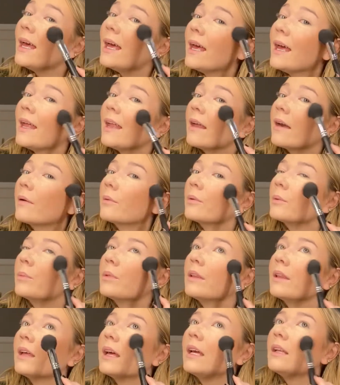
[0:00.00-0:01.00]
and I will
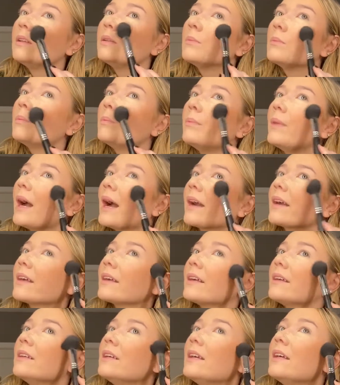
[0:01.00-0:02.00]
blend back
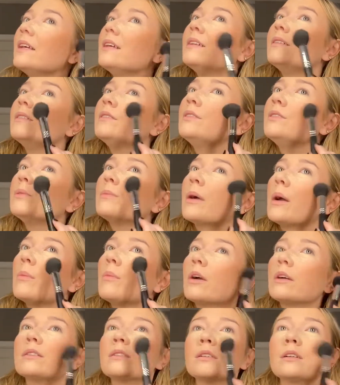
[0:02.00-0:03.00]
into my
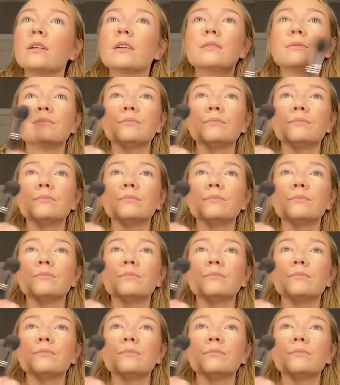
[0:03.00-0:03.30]
bronzer.